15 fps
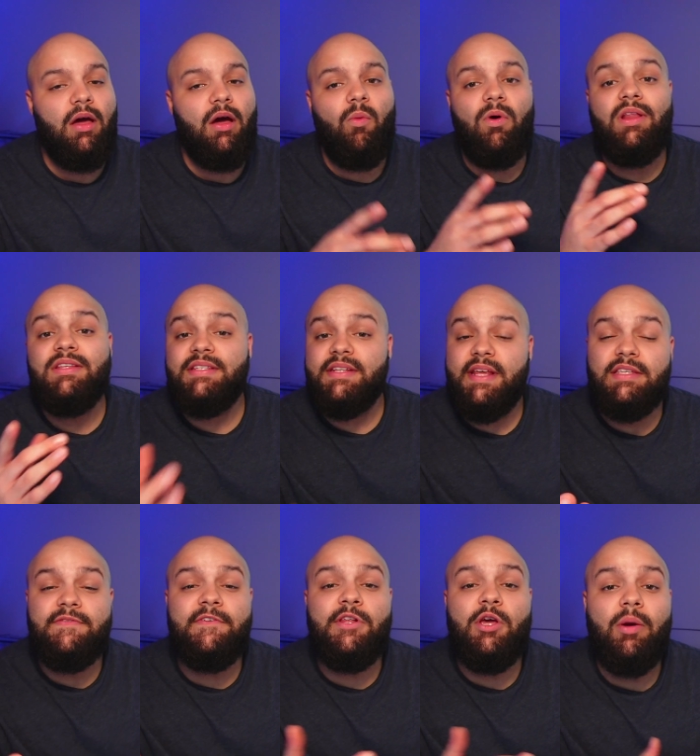Well, in
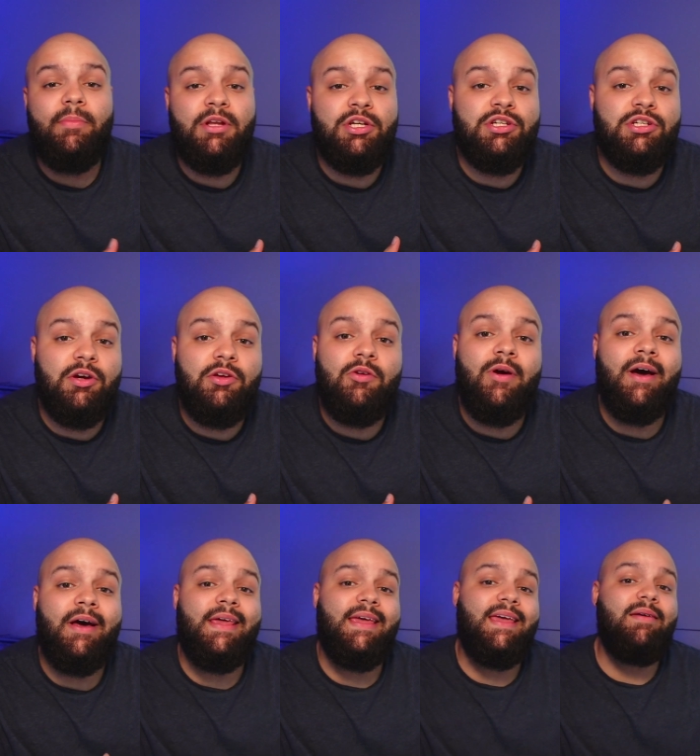today's video, I'm going to show you how
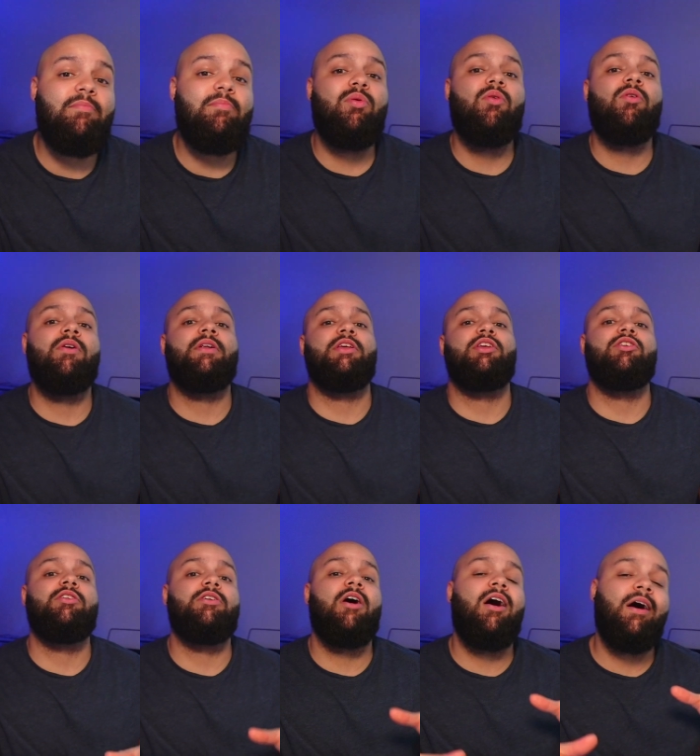to import
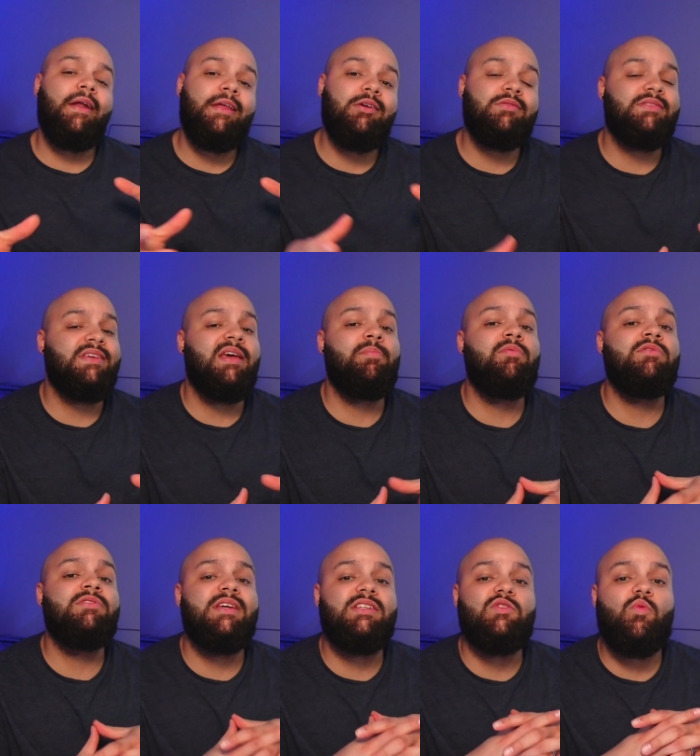your audio
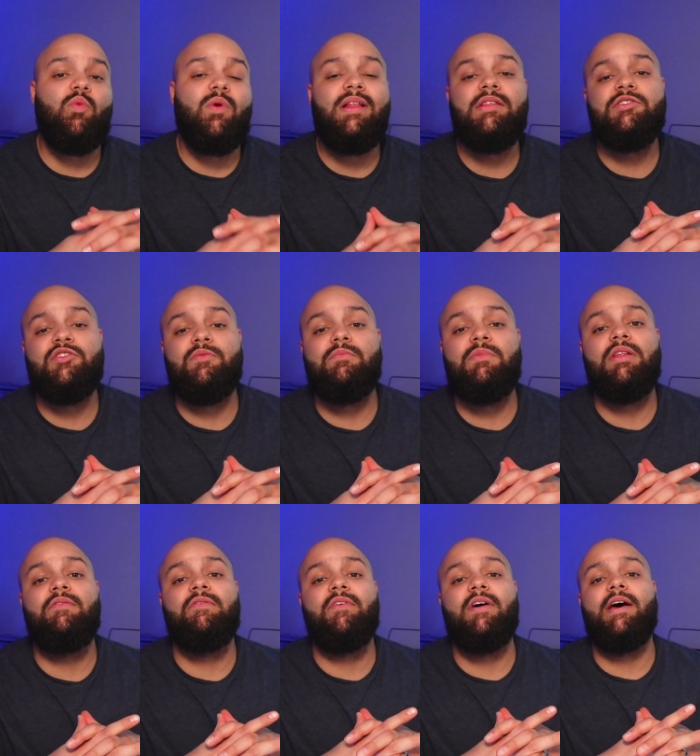samples as well as your MIDI
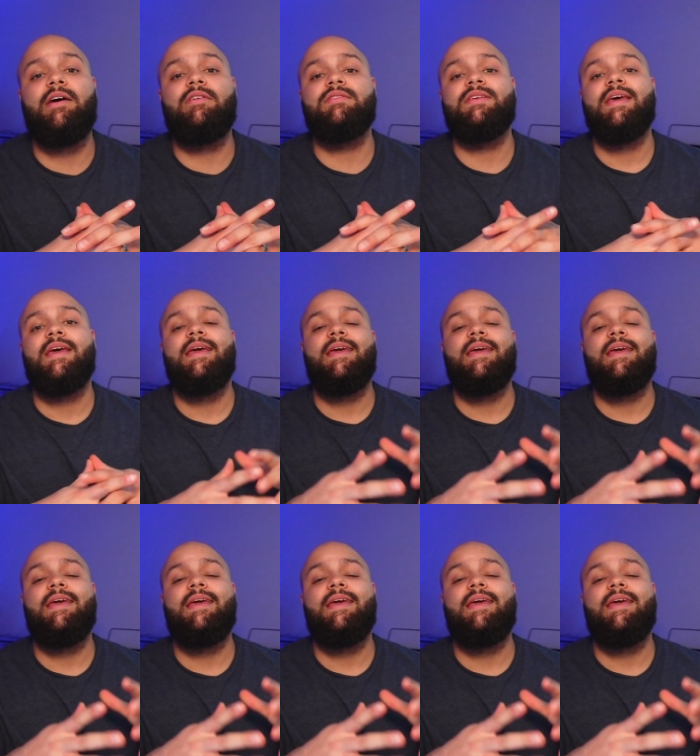files